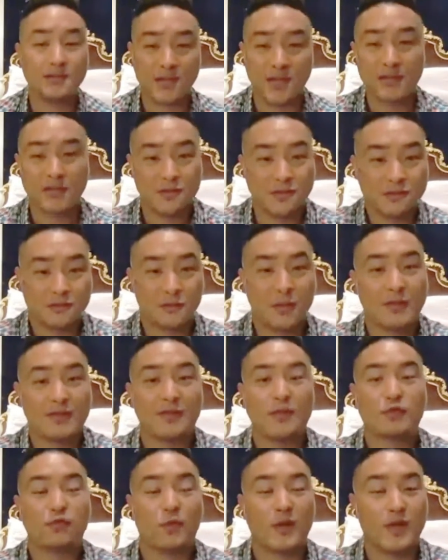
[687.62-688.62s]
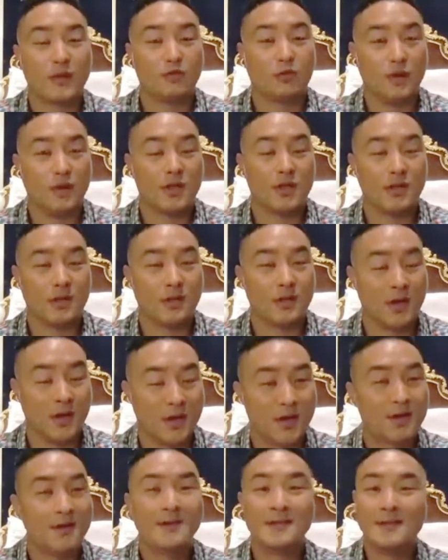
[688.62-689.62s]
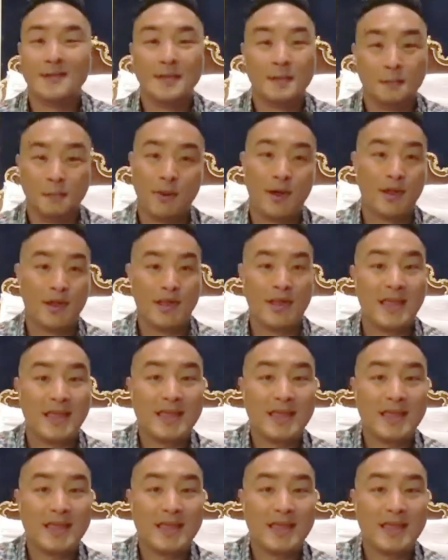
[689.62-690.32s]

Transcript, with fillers: And I'm not saying this month in 2020, uh,